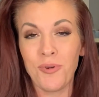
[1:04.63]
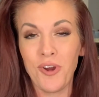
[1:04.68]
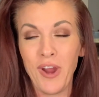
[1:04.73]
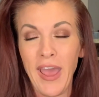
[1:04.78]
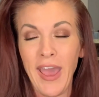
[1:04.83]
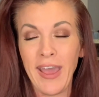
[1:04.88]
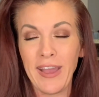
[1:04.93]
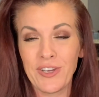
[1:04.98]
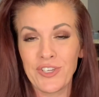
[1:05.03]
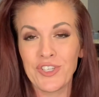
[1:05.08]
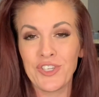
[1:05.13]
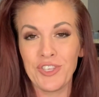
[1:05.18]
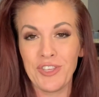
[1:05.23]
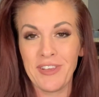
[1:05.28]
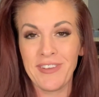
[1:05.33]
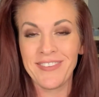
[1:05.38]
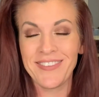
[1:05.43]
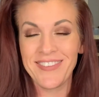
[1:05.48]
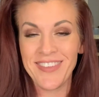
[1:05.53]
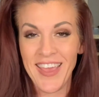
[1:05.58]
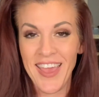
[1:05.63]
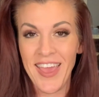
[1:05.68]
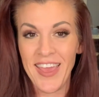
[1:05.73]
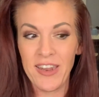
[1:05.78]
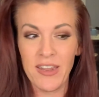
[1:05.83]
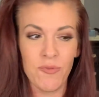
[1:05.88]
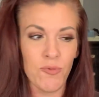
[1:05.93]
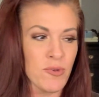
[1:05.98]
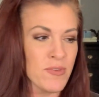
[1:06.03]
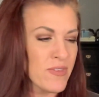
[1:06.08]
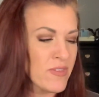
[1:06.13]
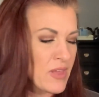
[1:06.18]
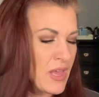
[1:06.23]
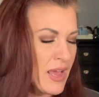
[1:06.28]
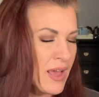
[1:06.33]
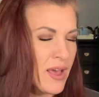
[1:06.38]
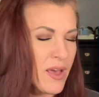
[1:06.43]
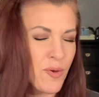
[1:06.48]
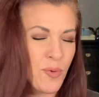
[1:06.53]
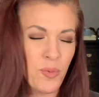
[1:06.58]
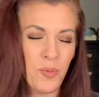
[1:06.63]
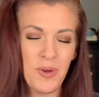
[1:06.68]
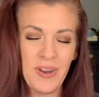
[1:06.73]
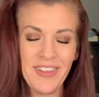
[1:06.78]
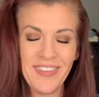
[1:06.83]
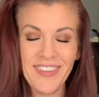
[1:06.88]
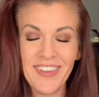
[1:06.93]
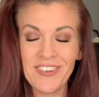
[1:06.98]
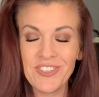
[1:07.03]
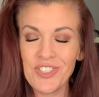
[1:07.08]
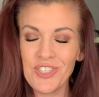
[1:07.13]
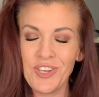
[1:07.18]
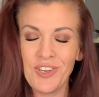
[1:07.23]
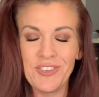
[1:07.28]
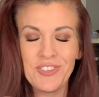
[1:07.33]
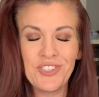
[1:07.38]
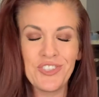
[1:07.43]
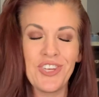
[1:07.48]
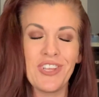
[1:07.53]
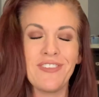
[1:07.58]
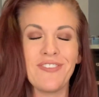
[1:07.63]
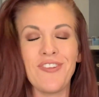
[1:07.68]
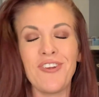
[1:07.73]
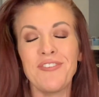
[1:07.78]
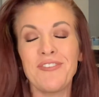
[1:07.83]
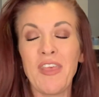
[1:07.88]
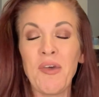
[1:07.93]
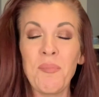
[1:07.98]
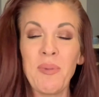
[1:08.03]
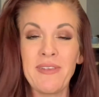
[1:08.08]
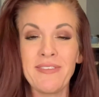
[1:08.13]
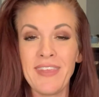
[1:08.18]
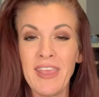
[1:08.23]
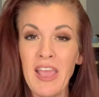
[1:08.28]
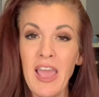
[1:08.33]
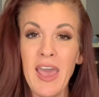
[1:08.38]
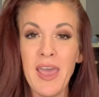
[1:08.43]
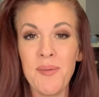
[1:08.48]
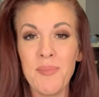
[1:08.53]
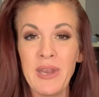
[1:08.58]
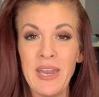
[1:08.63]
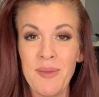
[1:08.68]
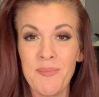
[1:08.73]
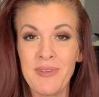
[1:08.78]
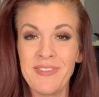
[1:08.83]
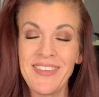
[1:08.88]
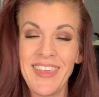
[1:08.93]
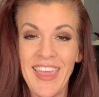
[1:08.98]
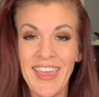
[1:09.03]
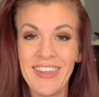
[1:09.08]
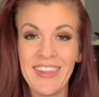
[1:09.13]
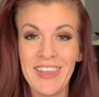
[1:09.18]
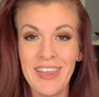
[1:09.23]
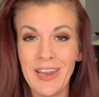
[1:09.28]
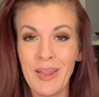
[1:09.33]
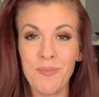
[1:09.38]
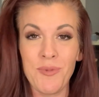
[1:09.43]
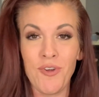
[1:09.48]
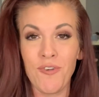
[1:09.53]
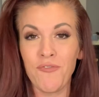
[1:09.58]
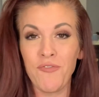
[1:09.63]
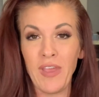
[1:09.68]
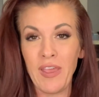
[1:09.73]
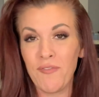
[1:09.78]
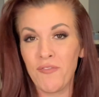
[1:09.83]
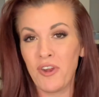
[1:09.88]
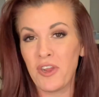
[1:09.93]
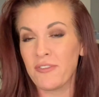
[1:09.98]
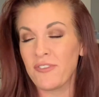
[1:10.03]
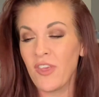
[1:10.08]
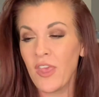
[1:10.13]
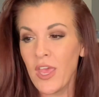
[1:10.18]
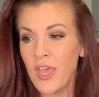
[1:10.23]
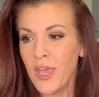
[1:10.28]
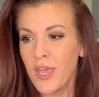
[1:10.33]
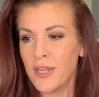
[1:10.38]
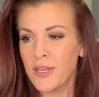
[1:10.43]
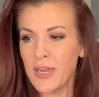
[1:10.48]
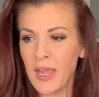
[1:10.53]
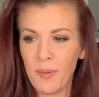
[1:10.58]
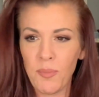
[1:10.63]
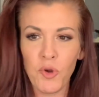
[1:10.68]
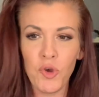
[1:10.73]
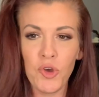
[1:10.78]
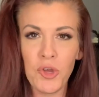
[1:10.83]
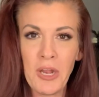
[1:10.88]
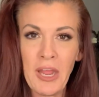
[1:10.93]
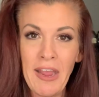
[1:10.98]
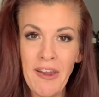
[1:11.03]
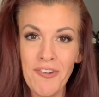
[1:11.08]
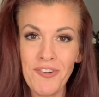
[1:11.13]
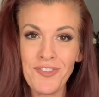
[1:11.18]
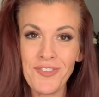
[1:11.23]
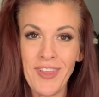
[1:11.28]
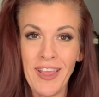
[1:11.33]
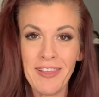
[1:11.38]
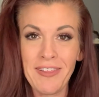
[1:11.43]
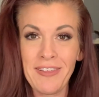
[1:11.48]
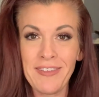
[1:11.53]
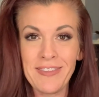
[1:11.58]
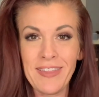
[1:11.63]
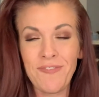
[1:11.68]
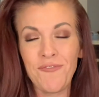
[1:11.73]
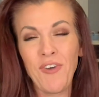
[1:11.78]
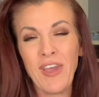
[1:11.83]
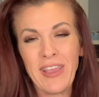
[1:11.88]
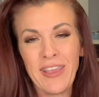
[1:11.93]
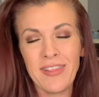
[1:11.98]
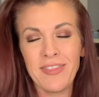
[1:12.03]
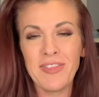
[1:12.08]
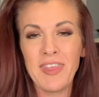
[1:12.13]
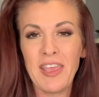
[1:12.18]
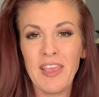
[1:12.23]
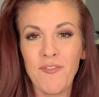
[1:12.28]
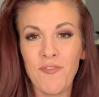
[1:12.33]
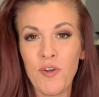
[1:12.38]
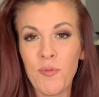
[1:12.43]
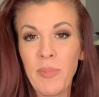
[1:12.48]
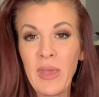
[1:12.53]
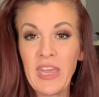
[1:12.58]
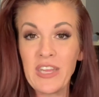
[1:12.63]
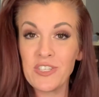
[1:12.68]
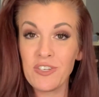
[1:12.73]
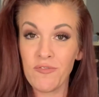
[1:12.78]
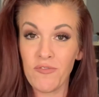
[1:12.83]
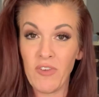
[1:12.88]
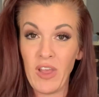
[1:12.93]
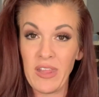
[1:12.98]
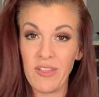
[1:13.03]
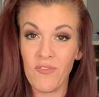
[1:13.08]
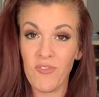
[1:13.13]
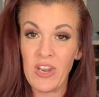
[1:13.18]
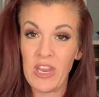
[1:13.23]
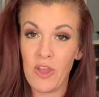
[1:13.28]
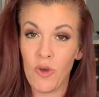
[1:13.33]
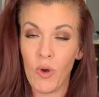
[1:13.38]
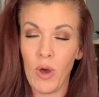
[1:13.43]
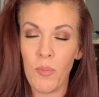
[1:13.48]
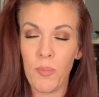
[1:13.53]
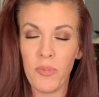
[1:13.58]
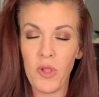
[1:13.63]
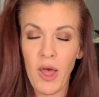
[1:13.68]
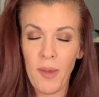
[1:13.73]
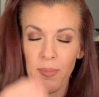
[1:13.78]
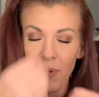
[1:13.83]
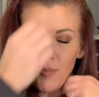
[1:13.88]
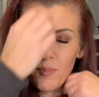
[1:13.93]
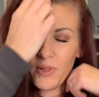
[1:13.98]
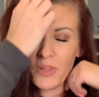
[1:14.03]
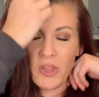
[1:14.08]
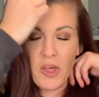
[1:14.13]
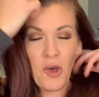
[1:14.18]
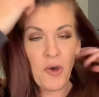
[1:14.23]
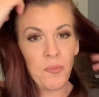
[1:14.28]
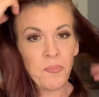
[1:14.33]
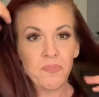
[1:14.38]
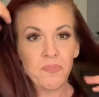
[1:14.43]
actually said, it was, what is it? She starts out by saying, "Hi, my name is Kaylee and I'm your favorite neighborhood hairstylist." If I can think of her page and find the video, I'll plop it below.